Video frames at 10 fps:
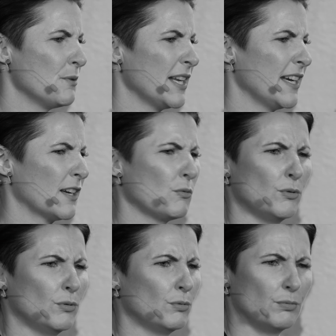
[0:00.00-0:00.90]
they were like,
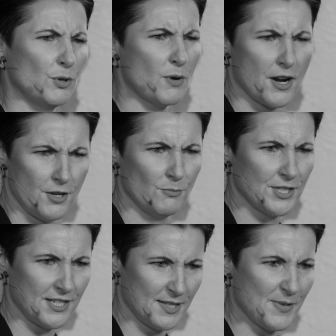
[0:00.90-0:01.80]
well, who are you and what
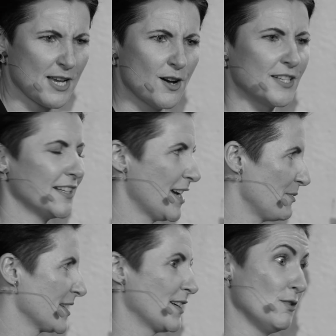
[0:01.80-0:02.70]
do you speak on? And I
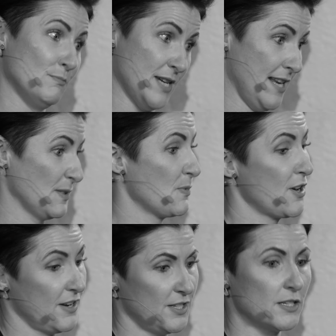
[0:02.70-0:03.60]
was like, oh, my name's
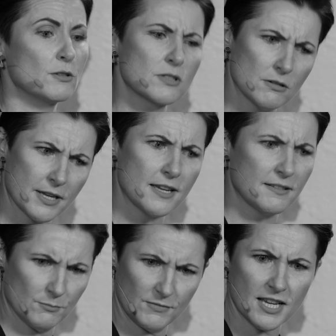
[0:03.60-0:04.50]
Moira. And he goes, okay,
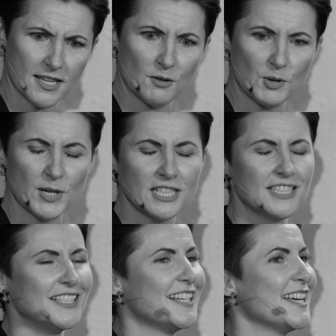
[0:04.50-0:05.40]
yeah, we will.
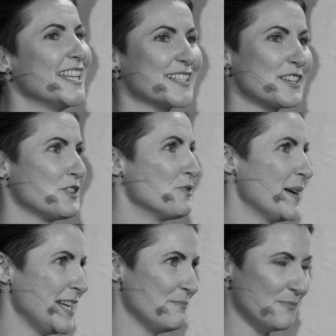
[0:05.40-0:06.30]
And next thing you know,
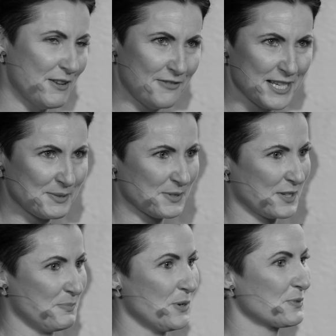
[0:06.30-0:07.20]
my face was on
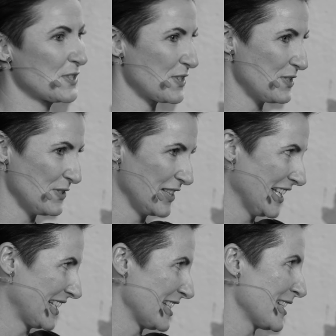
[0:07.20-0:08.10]
a poster on
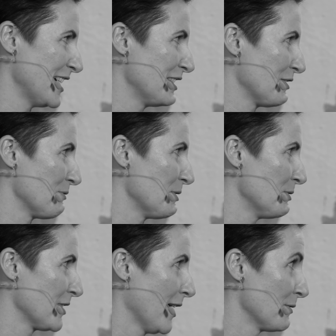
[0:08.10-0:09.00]
the side of the
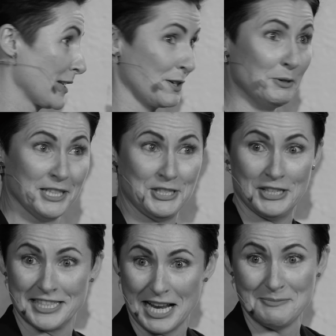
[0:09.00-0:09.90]
road, and I was like, holy
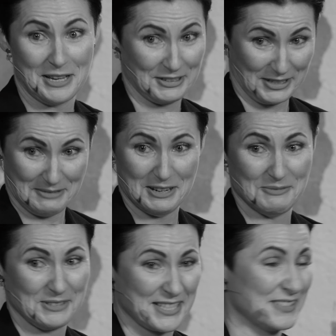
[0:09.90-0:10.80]
shit, I better come
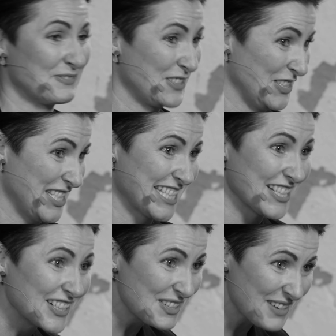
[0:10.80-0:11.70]
up with something good to
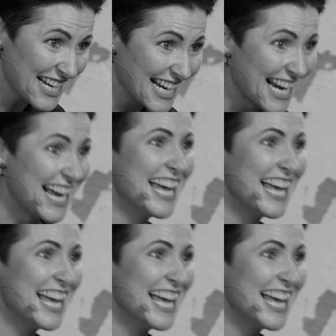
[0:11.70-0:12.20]
talk about.